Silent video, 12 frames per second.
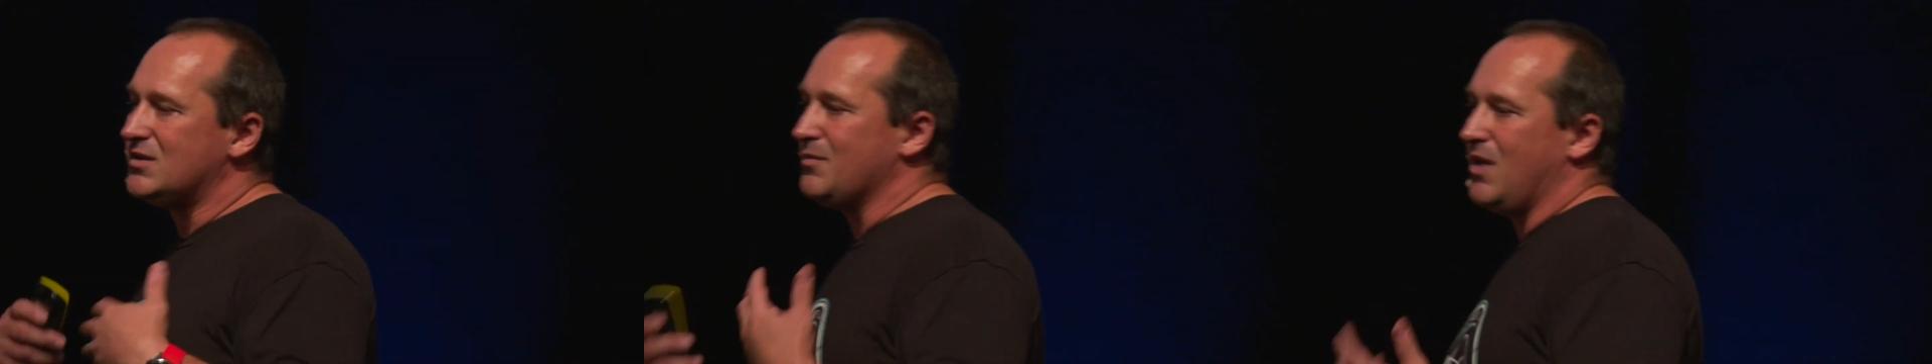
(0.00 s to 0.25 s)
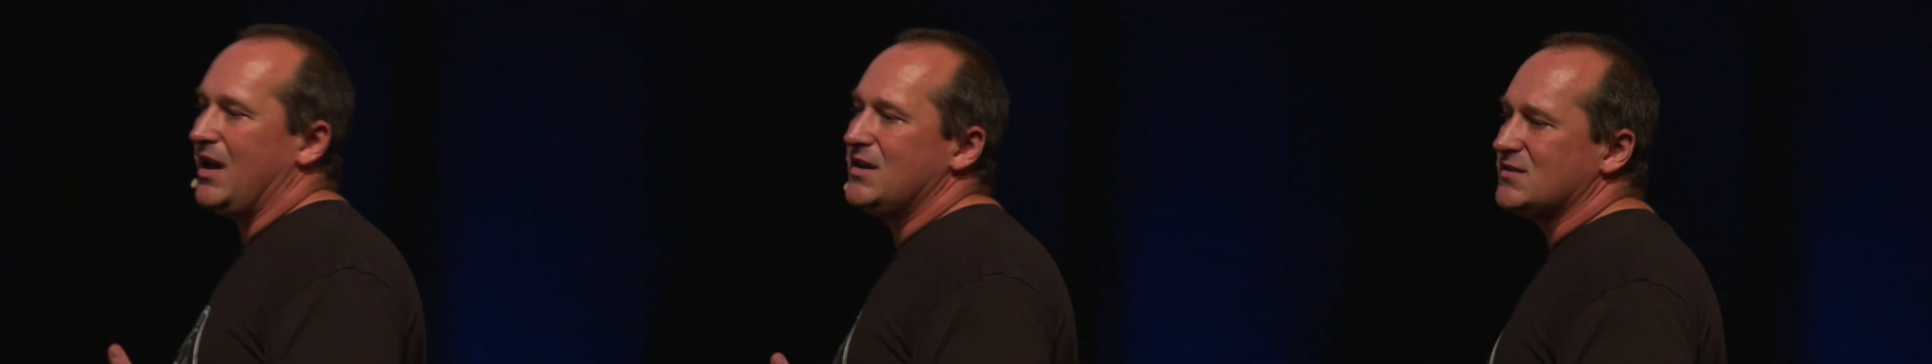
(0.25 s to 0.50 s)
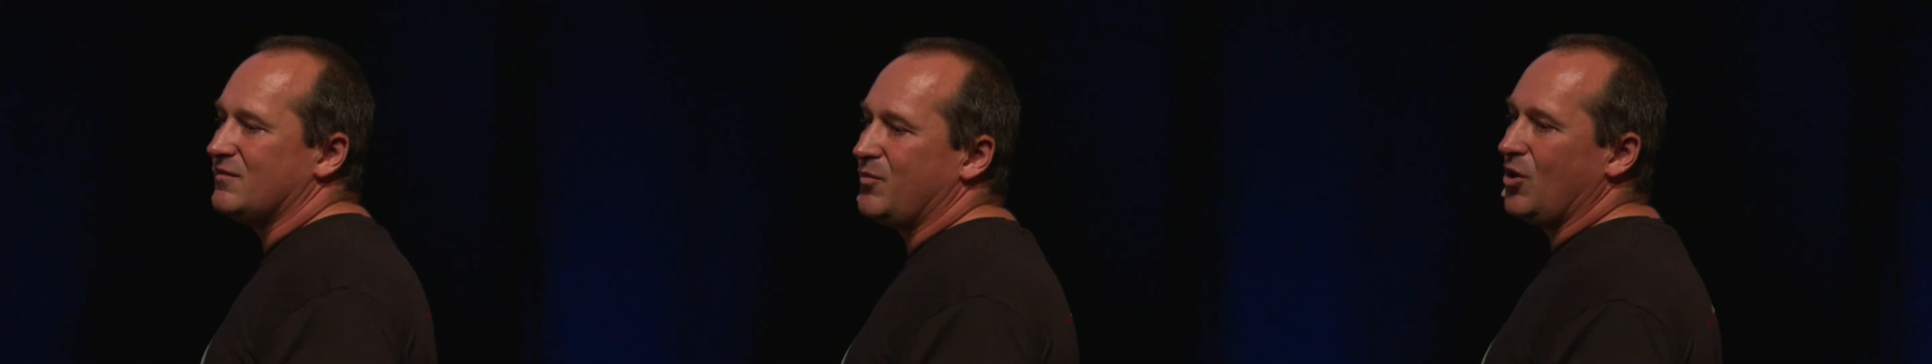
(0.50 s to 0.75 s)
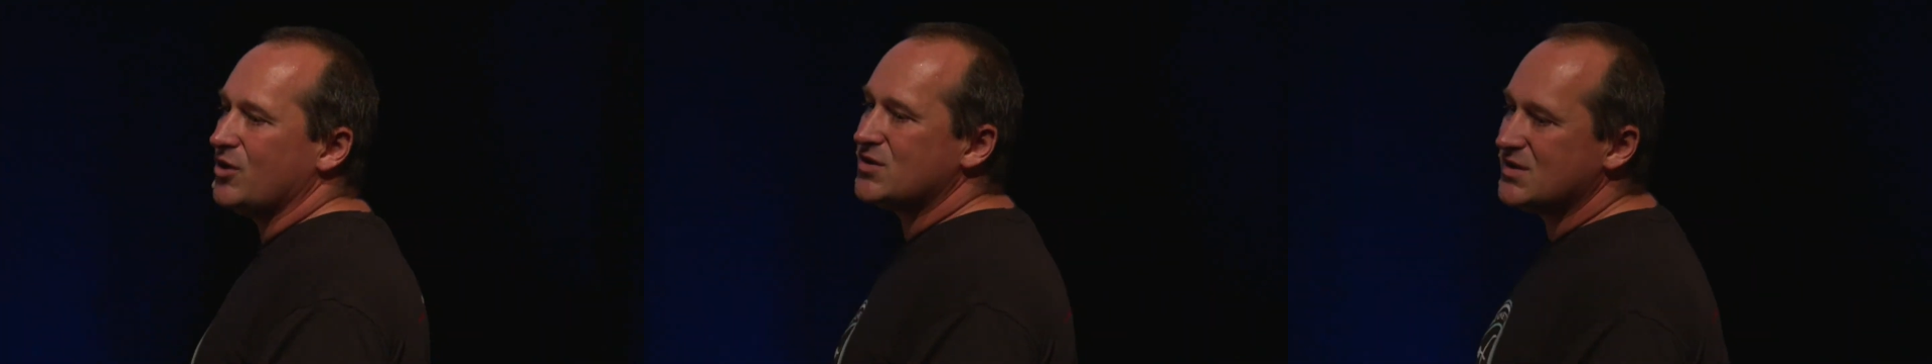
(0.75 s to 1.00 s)
demise of
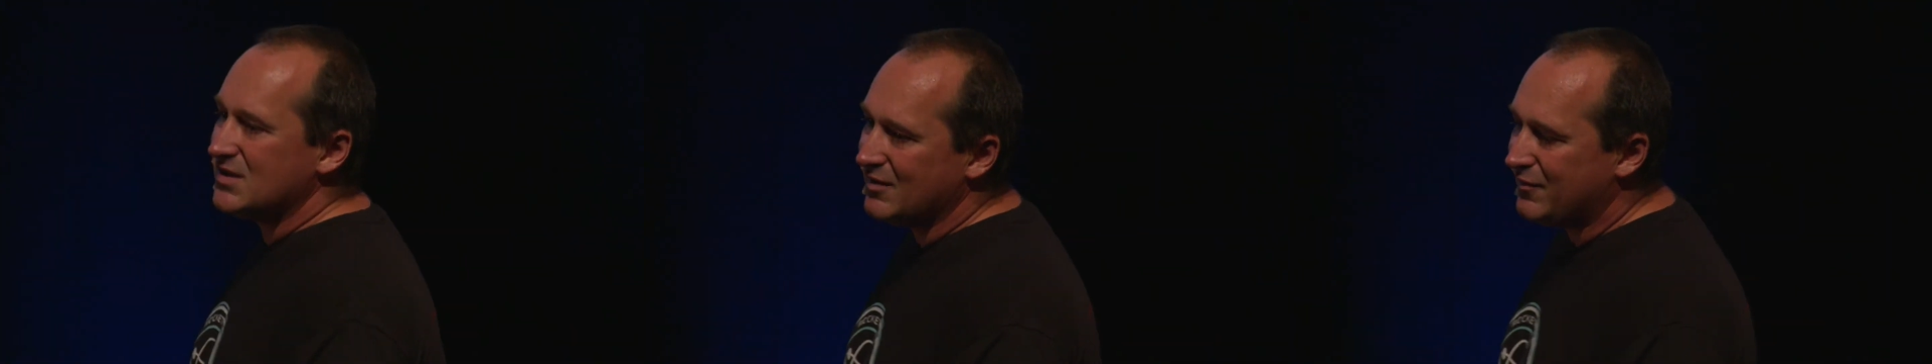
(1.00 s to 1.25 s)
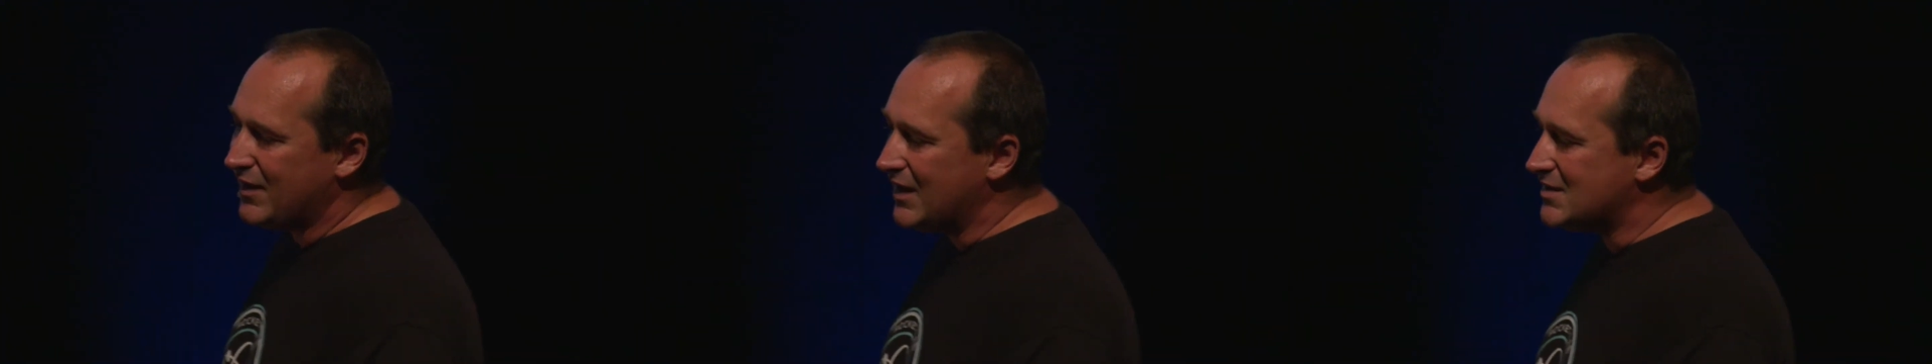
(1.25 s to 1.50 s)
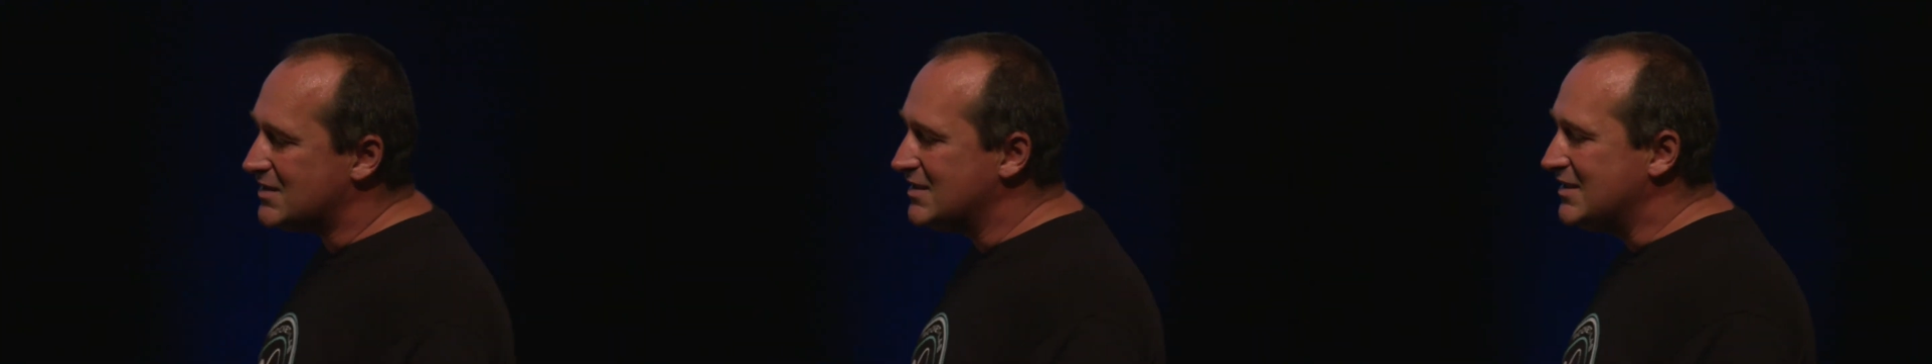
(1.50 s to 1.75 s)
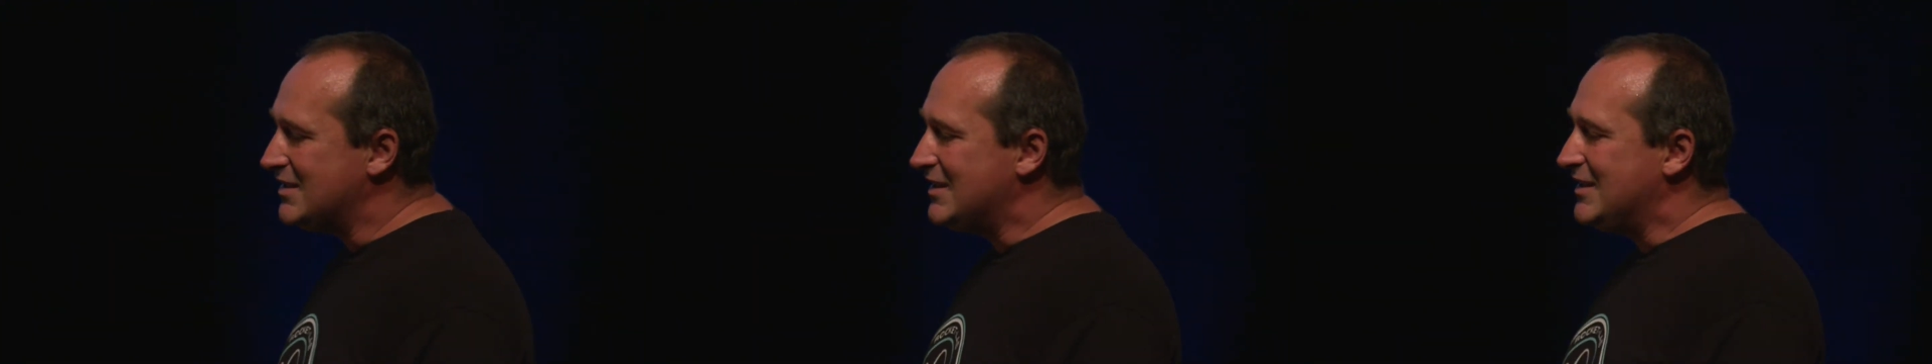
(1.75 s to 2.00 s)
branches in the face.
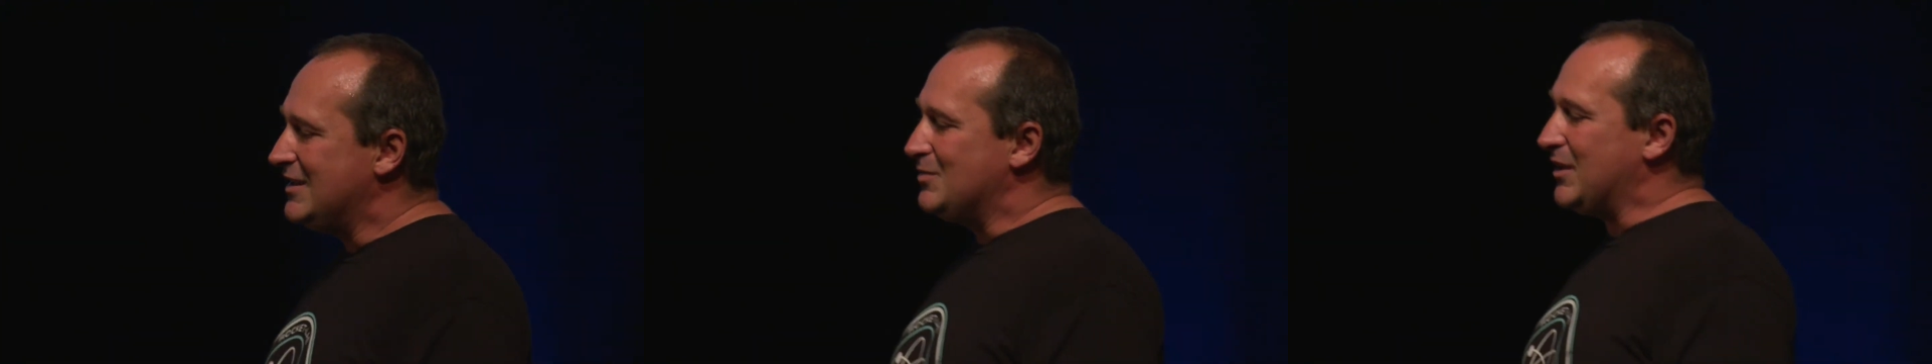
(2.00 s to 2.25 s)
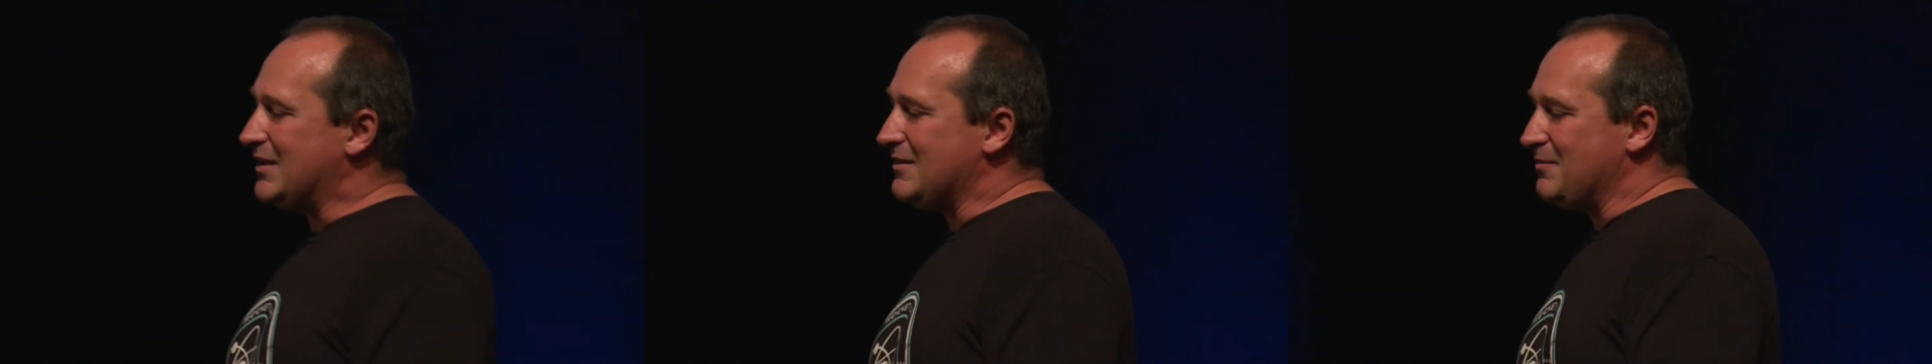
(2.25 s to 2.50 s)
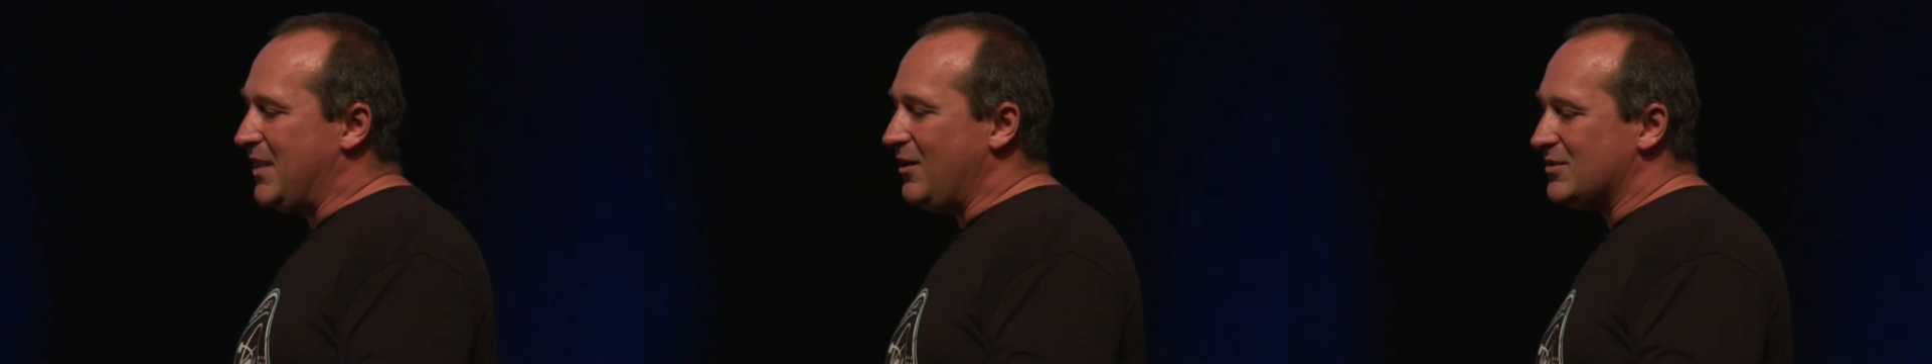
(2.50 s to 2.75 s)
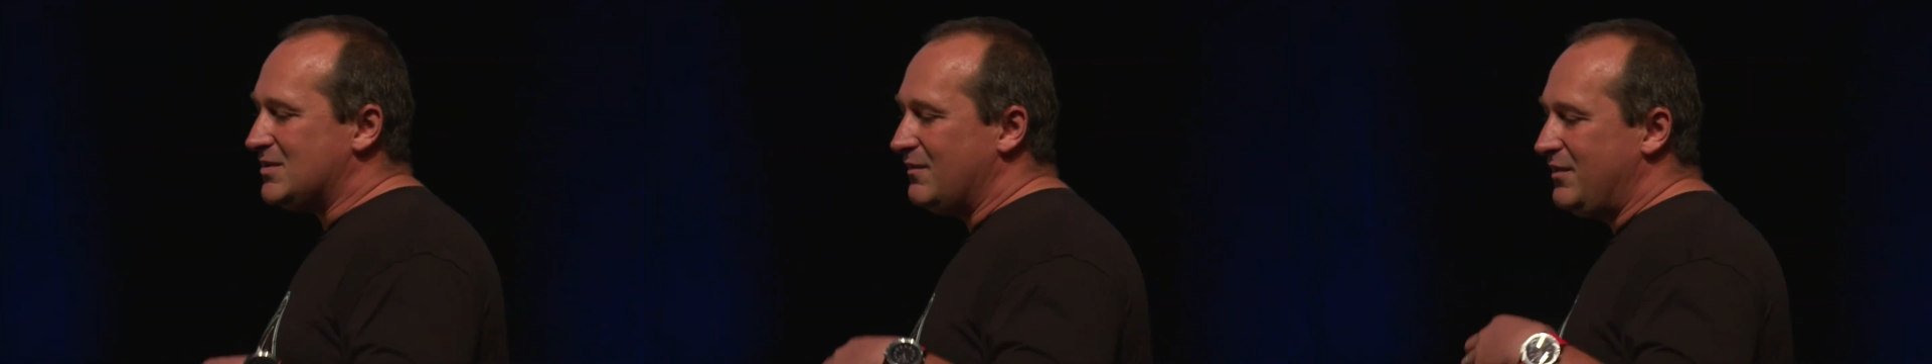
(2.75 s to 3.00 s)
But there are
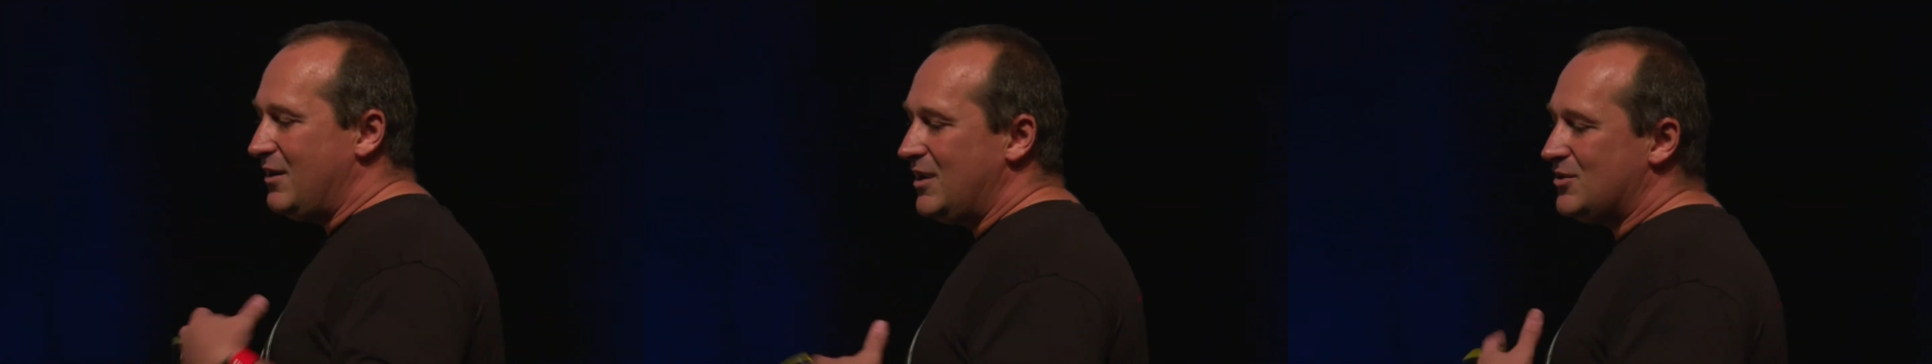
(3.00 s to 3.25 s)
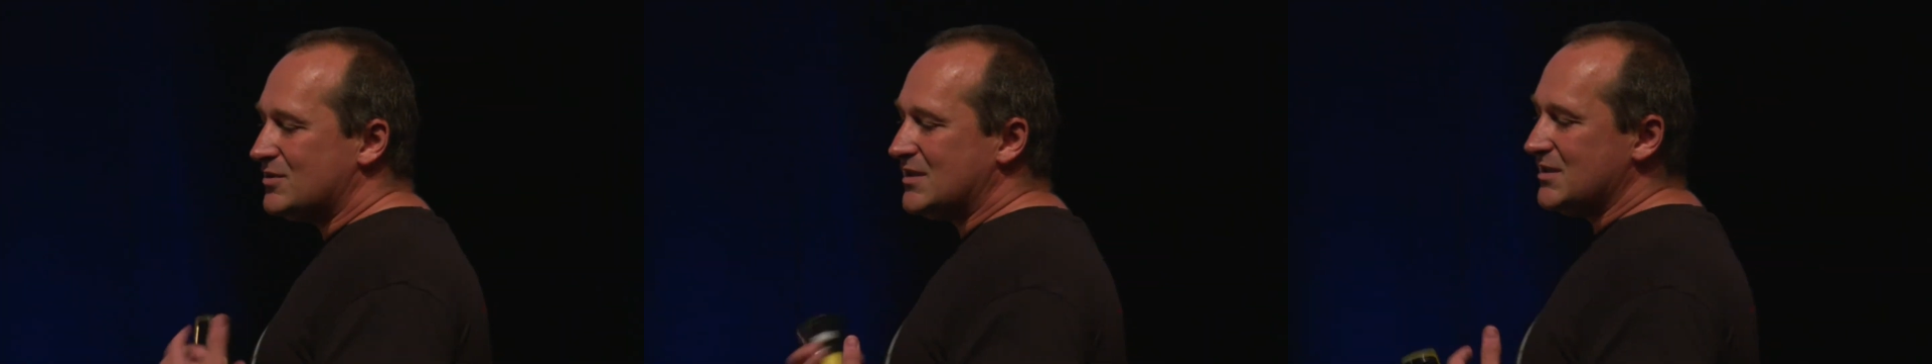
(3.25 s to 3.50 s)
some very interesting